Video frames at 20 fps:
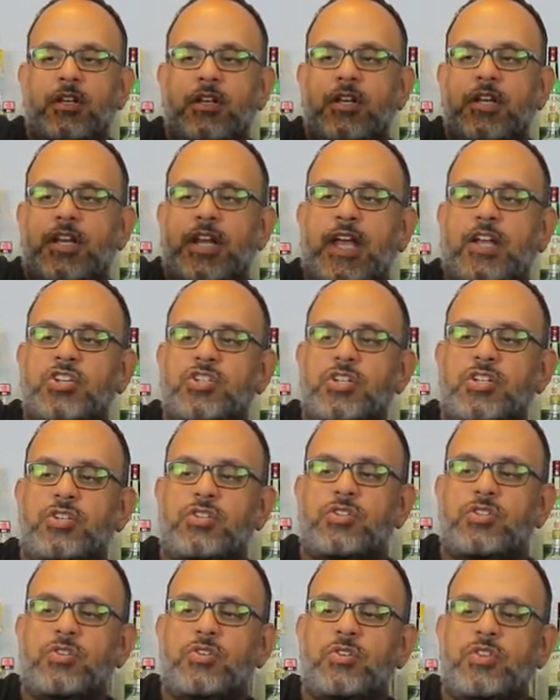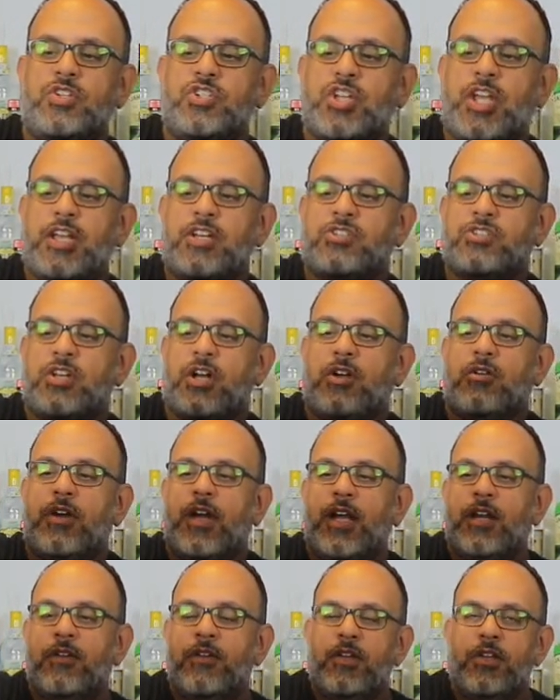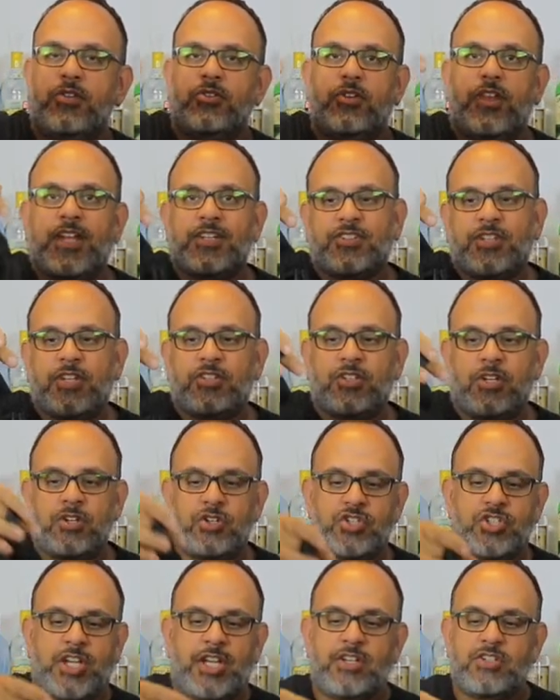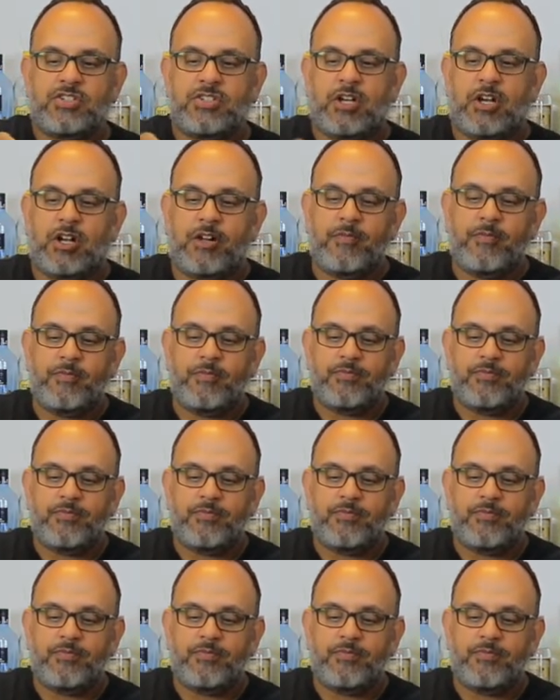connection to the chainsaw, right? So that stays on your chainsaw.